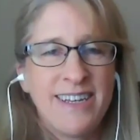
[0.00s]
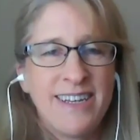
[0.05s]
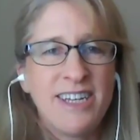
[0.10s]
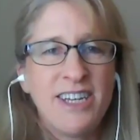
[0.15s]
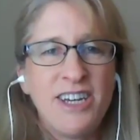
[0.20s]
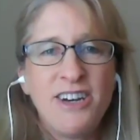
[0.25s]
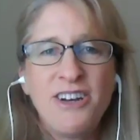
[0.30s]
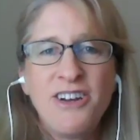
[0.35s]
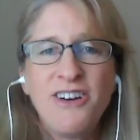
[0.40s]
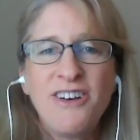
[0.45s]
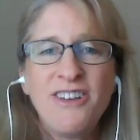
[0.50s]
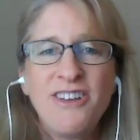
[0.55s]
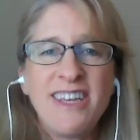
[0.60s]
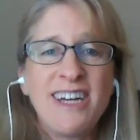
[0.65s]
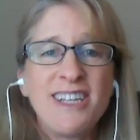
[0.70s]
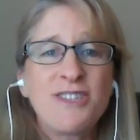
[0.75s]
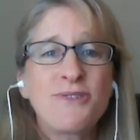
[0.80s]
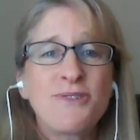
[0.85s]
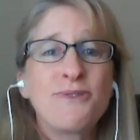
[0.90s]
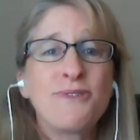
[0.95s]
Yeah, no,
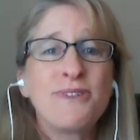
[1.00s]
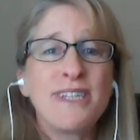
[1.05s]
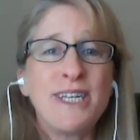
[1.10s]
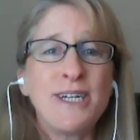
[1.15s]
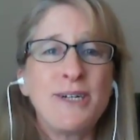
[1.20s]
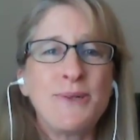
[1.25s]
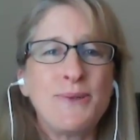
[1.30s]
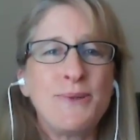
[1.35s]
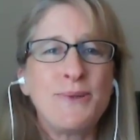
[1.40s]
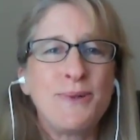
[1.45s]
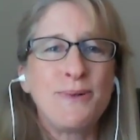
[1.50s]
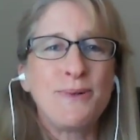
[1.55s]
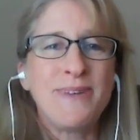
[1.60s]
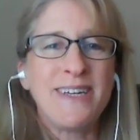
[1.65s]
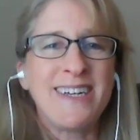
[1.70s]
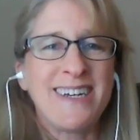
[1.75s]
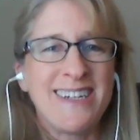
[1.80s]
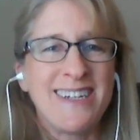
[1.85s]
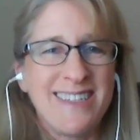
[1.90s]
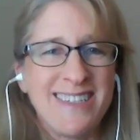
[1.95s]
that's really cool
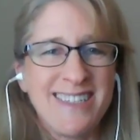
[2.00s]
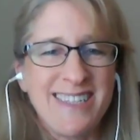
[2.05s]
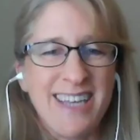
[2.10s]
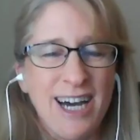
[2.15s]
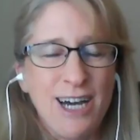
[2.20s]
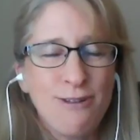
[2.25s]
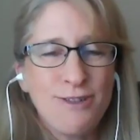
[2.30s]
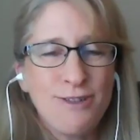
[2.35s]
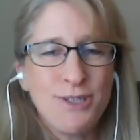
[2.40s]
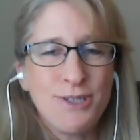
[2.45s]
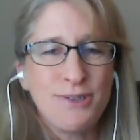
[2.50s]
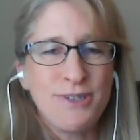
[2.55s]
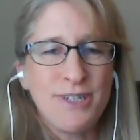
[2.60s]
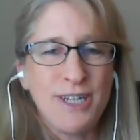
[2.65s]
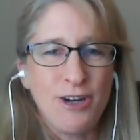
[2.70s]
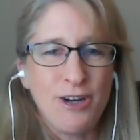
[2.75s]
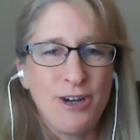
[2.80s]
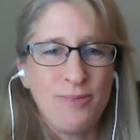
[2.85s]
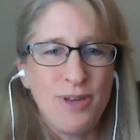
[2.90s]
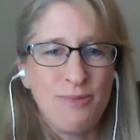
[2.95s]
because I was doing
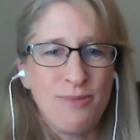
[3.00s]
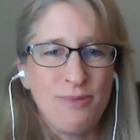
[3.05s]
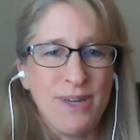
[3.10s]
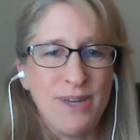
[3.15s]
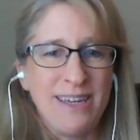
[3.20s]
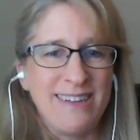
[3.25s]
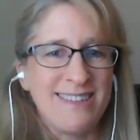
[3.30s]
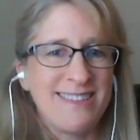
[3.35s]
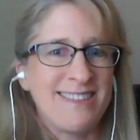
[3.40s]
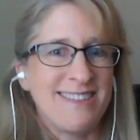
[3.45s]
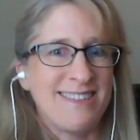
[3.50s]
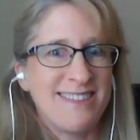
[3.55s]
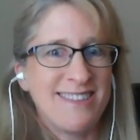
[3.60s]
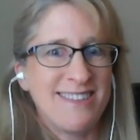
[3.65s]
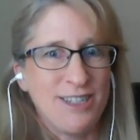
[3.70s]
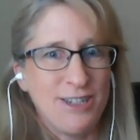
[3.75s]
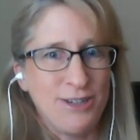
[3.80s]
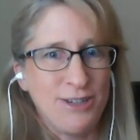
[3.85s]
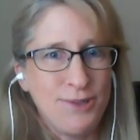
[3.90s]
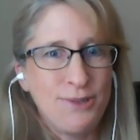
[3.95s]
Airbnb since,
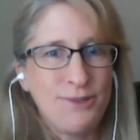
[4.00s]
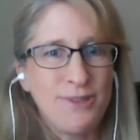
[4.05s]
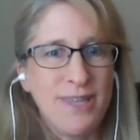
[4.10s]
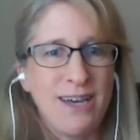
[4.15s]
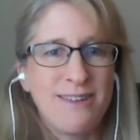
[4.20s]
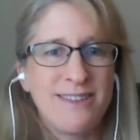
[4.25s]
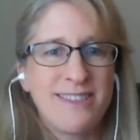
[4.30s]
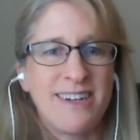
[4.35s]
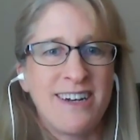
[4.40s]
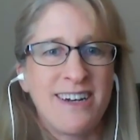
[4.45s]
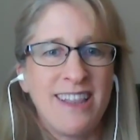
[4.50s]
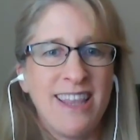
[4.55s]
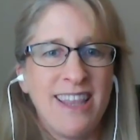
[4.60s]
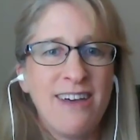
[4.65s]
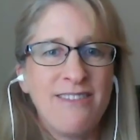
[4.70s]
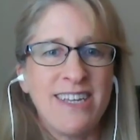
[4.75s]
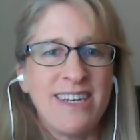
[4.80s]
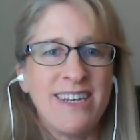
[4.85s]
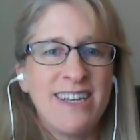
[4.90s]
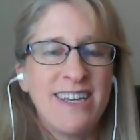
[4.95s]
you know,
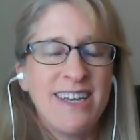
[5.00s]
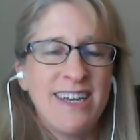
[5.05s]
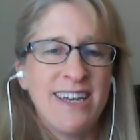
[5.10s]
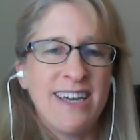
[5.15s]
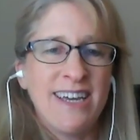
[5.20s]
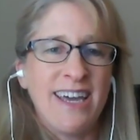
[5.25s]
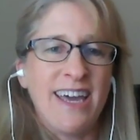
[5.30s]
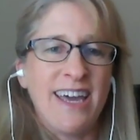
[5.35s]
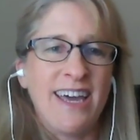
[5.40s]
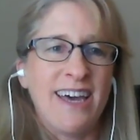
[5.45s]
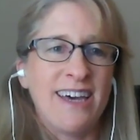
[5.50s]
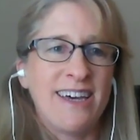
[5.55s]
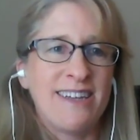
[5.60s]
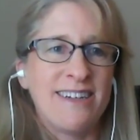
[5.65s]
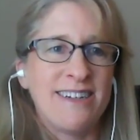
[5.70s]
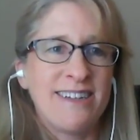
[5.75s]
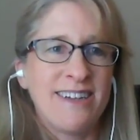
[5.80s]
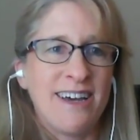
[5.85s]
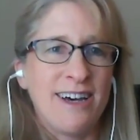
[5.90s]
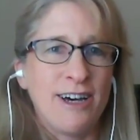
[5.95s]
2011
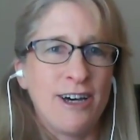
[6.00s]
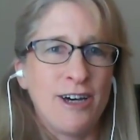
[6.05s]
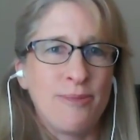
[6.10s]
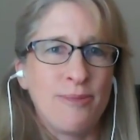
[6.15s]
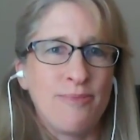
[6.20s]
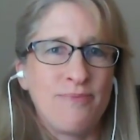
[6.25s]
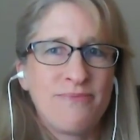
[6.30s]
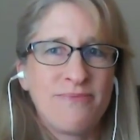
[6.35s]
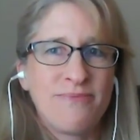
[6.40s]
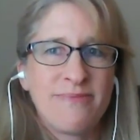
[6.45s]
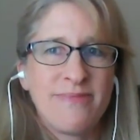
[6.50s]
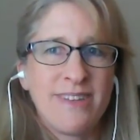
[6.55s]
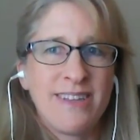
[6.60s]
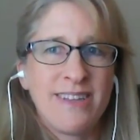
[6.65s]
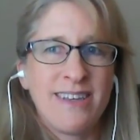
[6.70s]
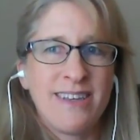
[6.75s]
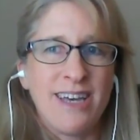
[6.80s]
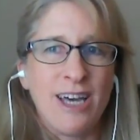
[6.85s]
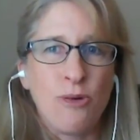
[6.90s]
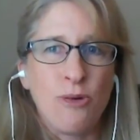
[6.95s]
and um,
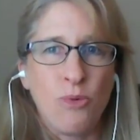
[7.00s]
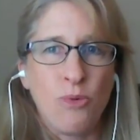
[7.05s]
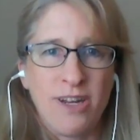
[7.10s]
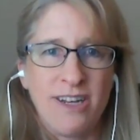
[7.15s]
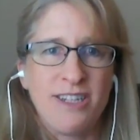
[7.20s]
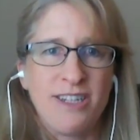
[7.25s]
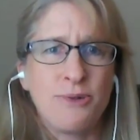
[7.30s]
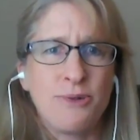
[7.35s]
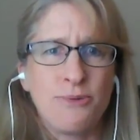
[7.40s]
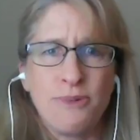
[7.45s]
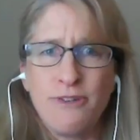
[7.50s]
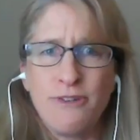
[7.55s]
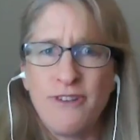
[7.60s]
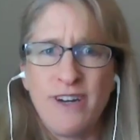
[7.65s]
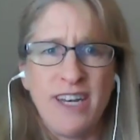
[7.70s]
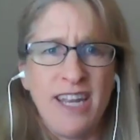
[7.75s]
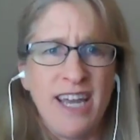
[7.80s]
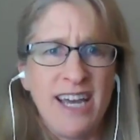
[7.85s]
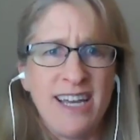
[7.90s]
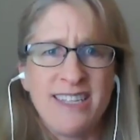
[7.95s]
I wanted to
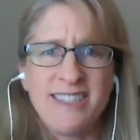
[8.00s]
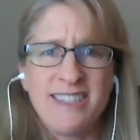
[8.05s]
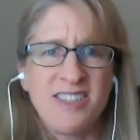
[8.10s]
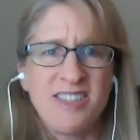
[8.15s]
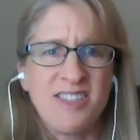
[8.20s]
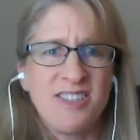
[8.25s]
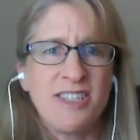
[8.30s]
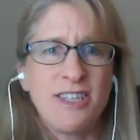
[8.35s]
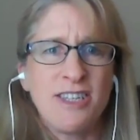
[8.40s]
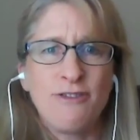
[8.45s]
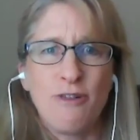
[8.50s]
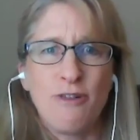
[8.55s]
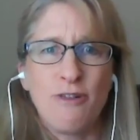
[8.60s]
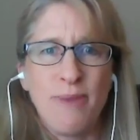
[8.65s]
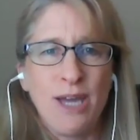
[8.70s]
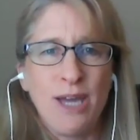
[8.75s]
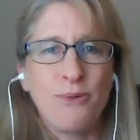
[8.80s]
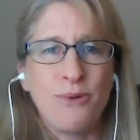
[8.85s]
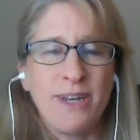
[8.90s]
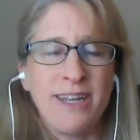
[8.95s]
refinance and see if a
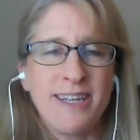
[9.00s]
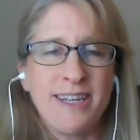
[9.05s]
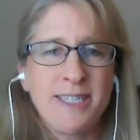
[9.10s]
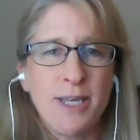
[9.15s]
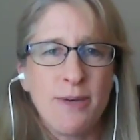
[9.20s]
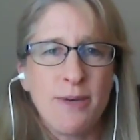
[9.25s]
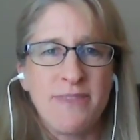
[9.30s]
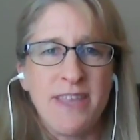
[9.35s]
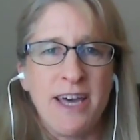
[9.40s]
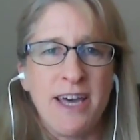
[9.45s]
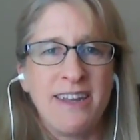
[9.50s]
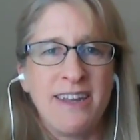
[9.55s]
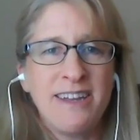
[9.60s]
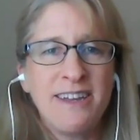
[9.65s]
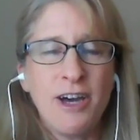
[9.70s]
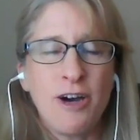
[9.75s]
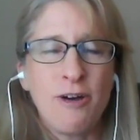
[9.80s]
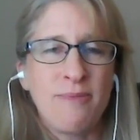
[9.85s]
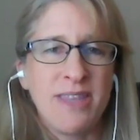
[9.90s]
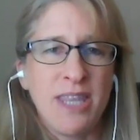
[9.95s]
bank would accept that
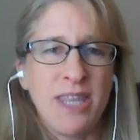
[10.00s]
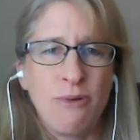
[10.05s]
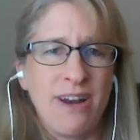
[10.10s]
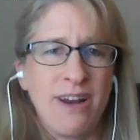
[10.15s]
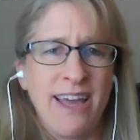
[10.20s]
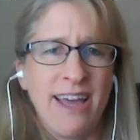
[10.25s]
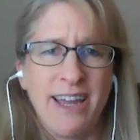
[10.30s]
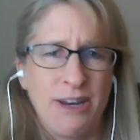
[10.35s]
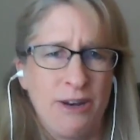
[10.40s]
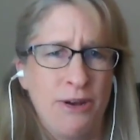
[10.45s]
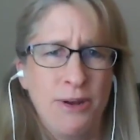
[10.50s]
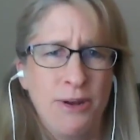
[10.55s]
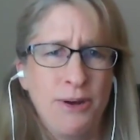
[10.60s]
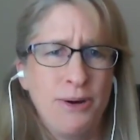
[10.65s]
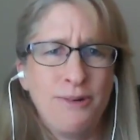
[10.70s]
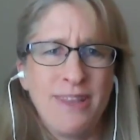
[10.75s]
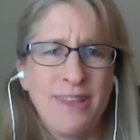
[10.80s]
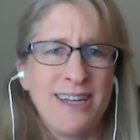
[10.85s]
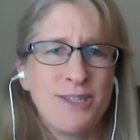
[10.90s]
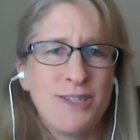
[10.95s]
income. And they were like,
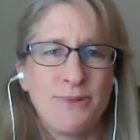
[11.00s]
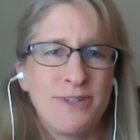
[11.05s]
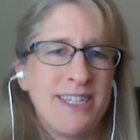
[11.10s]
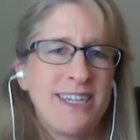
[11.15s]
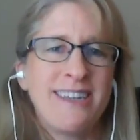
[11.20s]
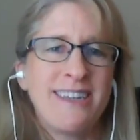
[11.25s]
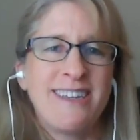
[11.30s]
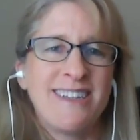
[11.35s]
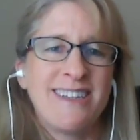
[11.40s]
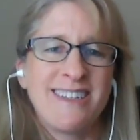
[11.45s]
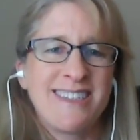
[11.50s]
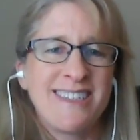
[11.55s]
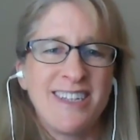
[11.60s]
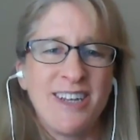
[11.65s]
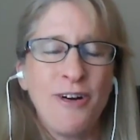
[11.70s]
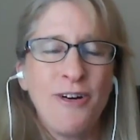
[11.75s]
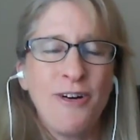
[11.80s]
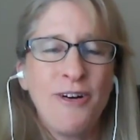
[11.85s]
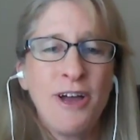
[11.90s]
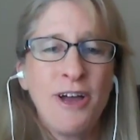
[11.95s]
no, that's ridiculous, you
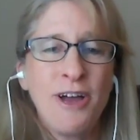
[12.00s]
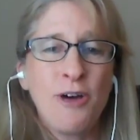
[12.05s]
know.